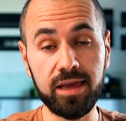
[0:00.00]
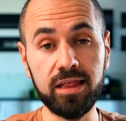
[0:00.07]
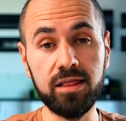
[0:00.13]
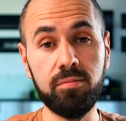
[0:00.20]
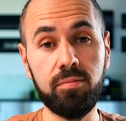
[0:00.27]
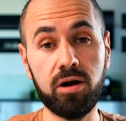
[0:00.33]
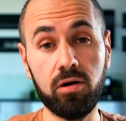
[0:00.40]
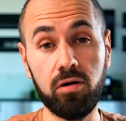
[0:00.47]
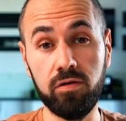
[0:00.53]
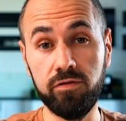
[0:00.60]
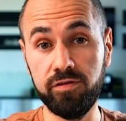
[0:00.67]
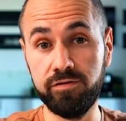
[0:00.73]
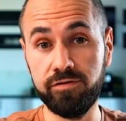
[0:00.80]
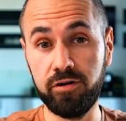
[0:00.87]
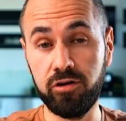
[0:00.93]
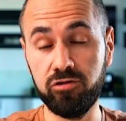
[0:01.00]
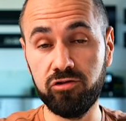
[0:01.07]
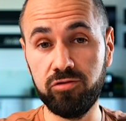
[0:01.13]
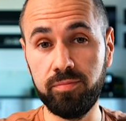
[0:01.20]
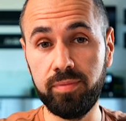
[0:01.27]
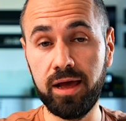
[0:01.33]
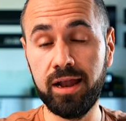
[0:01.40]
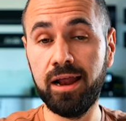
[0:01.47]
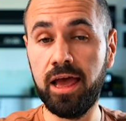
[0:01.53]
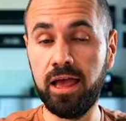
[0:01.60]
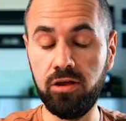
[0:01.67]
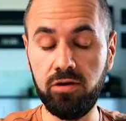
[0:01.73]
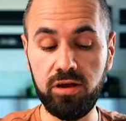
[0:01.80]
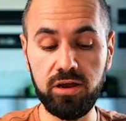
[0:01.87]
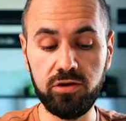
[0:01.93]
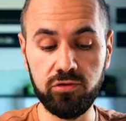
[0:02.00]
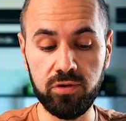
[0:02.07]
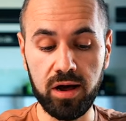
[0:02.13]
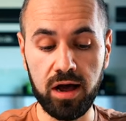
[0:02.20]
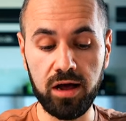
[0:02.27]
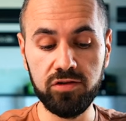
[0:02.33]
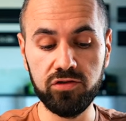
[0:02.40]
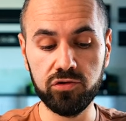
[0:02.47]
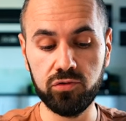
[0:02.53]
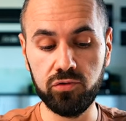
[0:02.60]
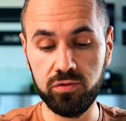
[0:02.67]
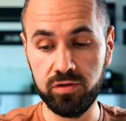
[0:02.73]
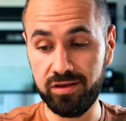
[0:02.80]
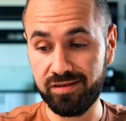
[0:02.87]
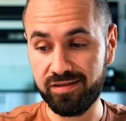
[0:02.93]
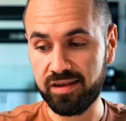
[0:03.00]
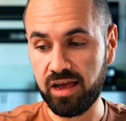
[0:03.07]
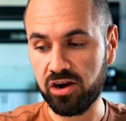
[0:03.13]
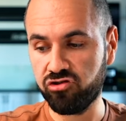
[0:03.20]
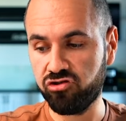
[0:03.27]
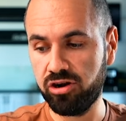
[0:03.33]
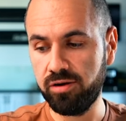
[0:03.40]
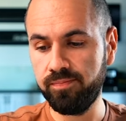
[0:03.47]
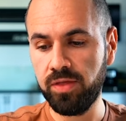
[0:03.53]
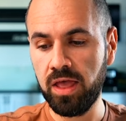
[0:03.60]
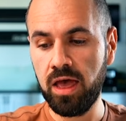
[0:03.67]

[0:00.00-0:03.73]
in the barrel of the fountain pen and you need to unscrew the section